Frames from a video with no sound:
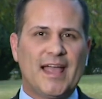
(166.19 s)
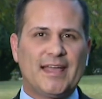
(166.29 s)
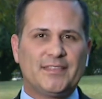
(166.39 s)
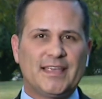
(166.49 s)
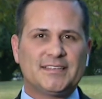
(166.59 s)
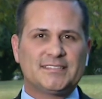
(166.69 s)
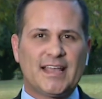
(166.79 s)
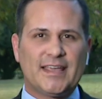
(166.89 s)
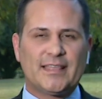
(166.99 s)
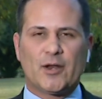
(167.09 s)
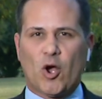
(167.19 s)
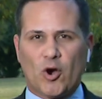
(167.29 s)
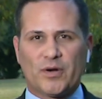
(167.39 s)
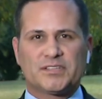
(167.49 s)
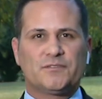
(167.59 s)
and they say that
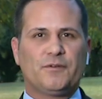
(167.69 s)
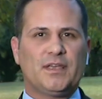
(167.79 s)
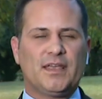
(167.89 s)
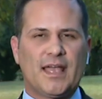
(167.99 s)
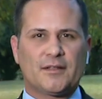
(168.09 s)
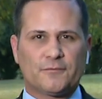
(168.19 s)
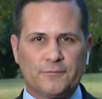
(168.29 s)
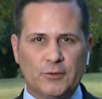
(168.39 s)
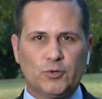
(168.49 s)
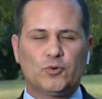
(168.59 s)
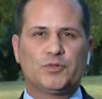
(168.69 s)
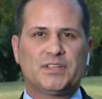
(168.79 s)
R S V and flu,